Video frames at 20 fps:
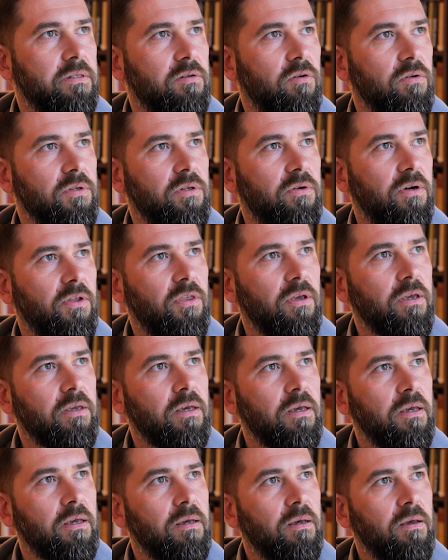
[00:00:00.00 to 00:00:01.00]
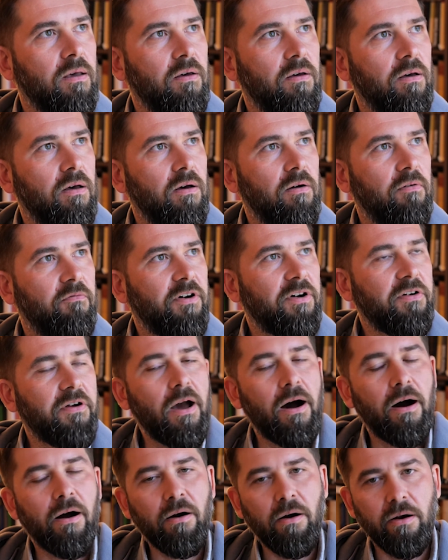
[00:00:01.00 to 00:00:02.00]
It's also, I think,
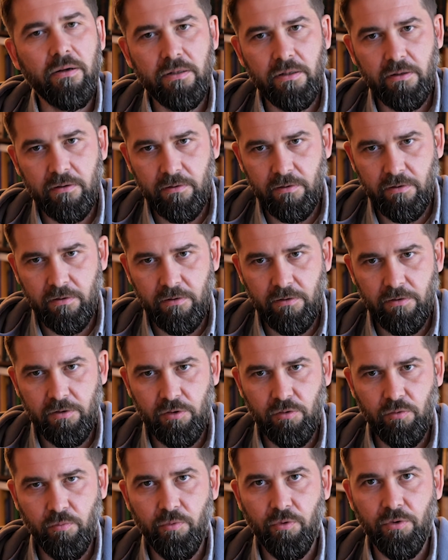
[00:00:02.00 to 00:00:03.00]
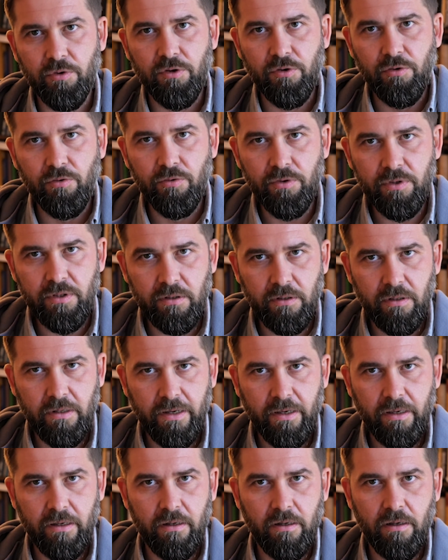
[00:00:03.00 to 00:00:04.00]
very hard to produce
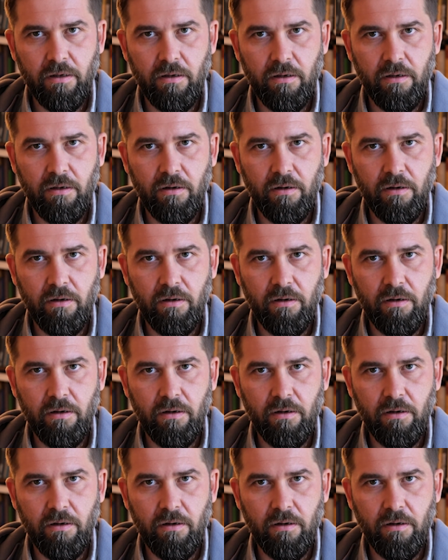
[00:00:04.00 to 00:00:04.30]
like